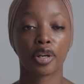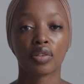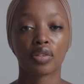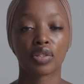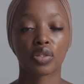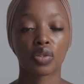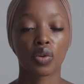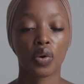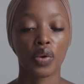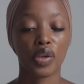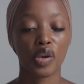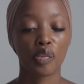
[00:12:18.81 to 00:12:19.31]

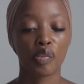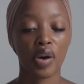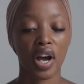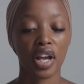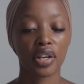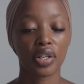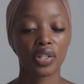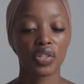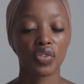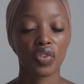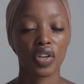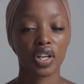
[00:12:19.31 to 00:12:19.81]
So you buy
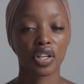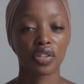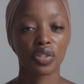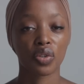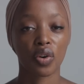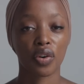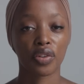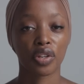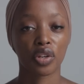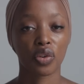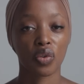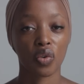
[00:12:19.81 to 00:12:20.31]
your drinks
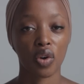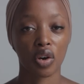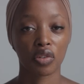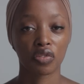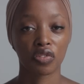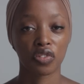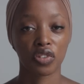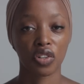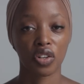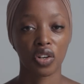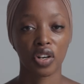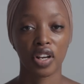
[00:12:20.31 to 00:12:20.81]
on the ground
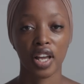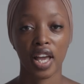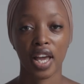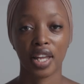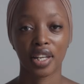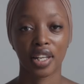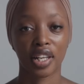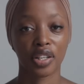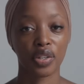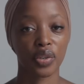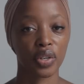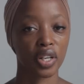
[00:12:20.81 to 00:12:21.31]
floor
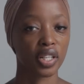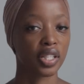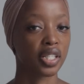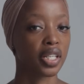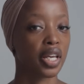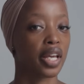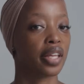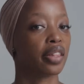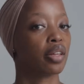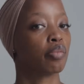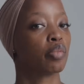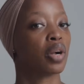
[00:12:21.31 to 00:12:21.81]
and then you can
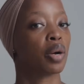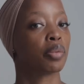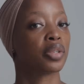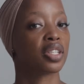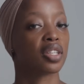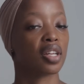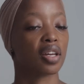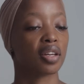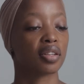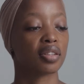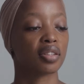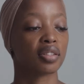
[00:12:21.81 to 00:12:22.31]
take them
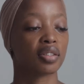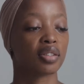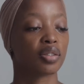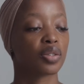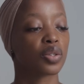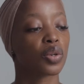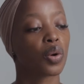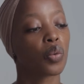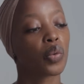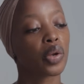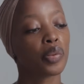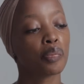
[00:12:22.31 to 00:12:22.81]
upstairs.
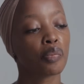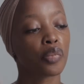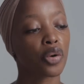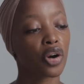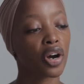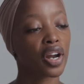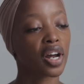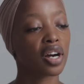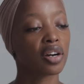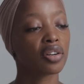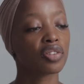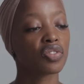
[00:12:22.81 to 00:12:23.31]
So we
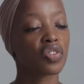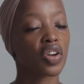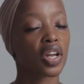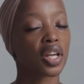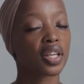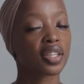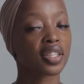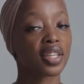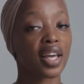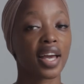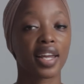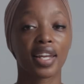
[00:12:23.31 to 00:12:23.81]
bought our
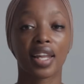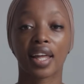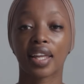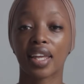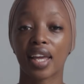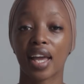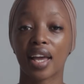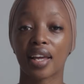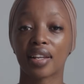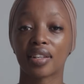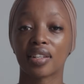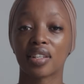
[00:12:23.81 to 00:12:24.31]
drinks and
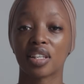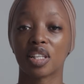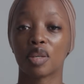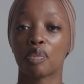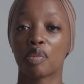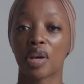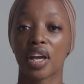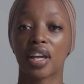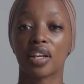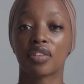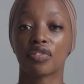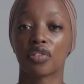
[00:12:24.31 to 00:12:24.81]
again, he
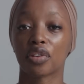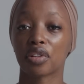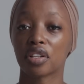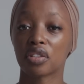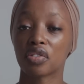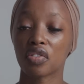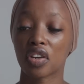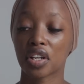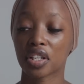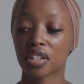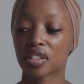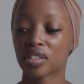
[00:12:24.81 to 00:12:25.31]
paid for the
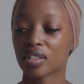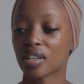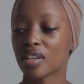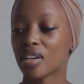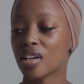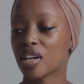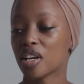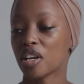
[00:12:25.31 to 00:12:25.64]
drinks.